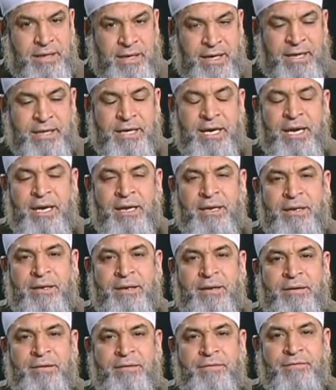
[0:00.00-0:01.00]

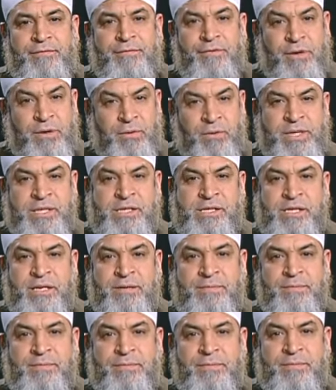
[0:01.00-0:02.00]
again for a
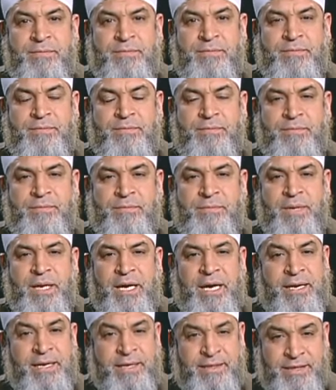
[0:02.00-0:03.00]
wisdom
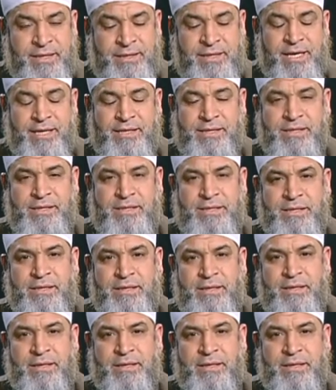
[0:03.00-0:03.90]
and as a test.